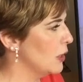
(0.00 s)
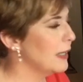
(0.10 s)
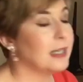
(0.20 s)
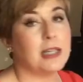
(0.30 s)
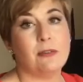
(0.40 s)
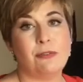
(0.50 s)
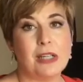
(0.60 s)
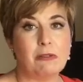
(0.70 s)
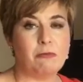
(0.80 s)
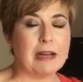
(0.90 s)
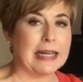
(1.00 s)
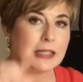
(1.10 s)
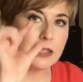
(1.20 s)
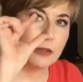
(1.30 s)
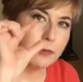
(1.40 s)
If it
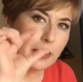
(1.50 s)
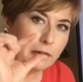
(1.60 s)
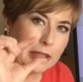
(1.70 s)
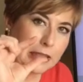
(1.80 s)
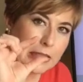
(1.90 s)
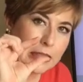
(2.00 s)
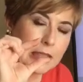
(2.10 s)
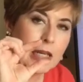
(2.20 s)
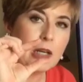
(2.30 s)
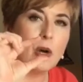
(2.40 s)
rains very little